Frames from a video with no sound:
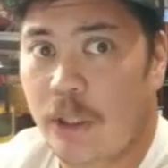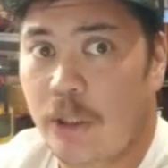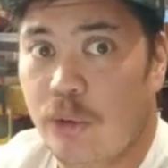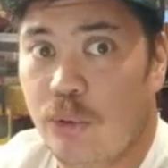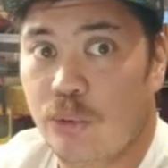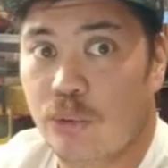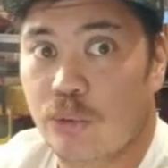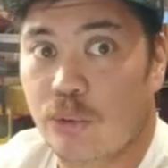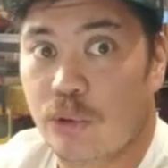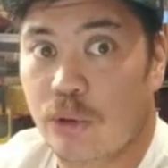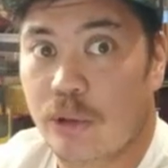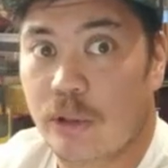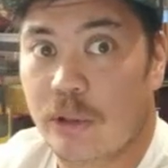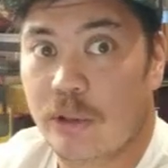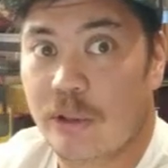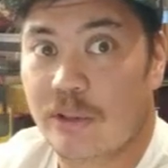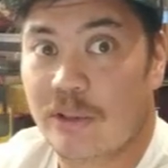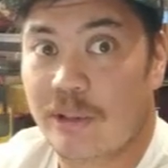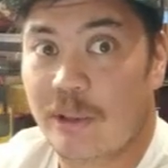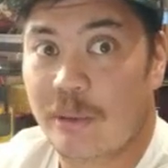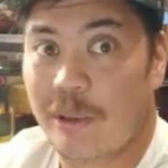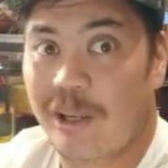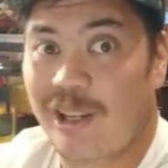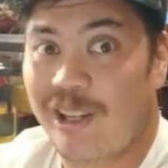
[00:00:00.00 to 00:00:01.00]
Not doing so good at
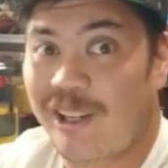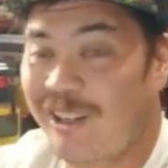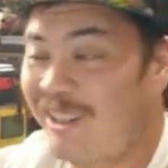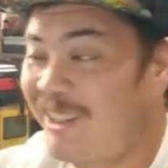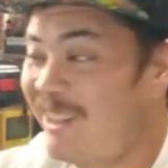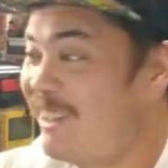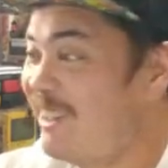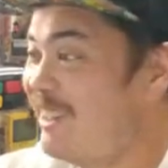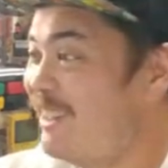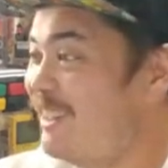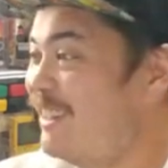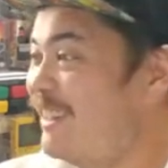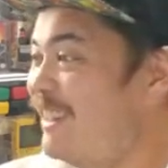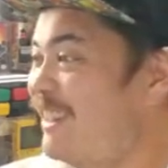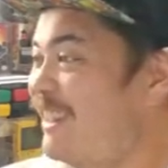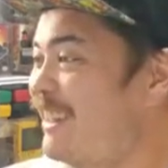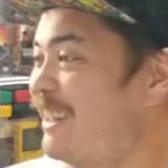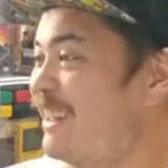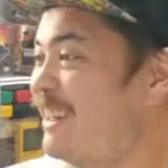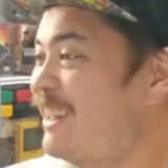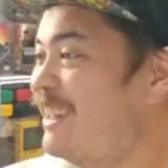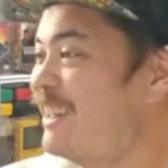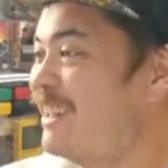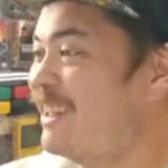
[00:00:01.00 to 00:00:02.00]
this anyway.
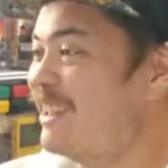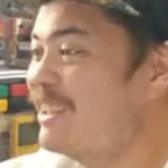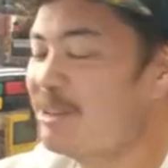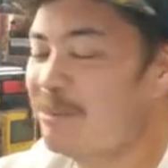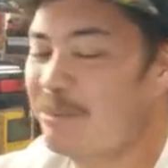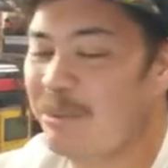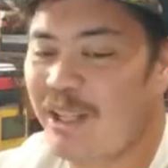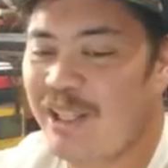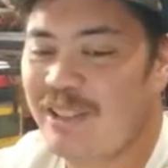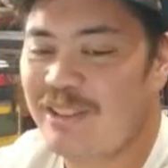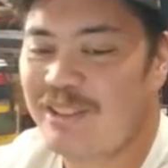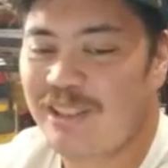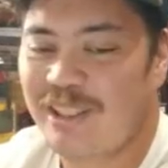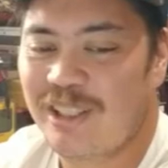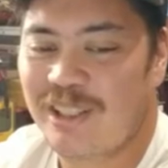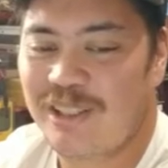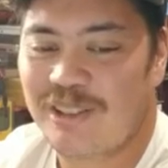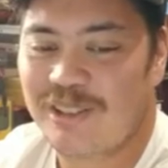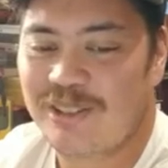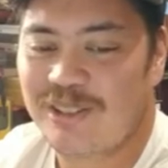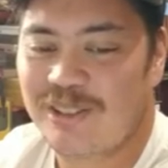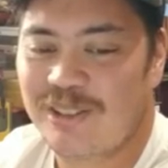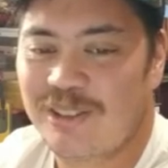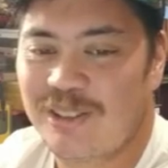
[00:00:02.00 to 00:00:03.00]
There's a
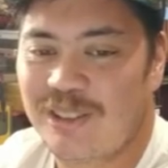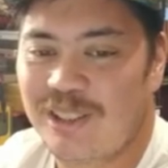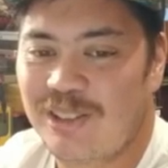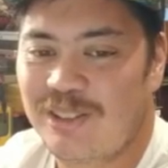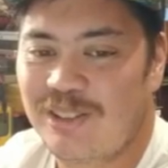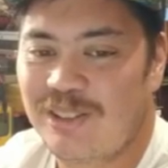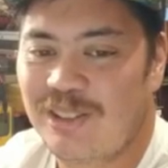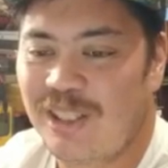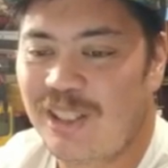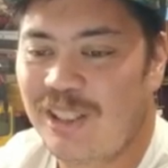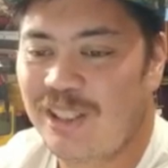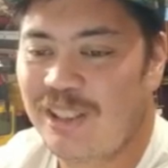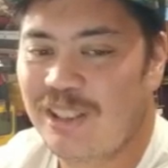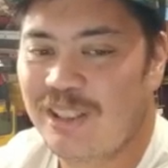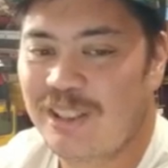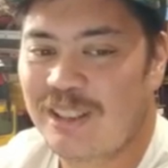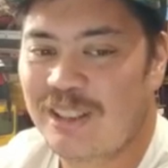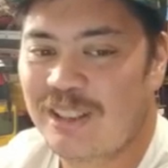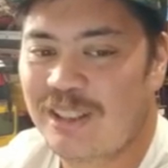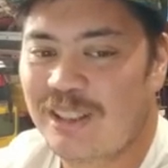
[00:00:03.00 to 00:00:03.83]
Blaziken also in this set.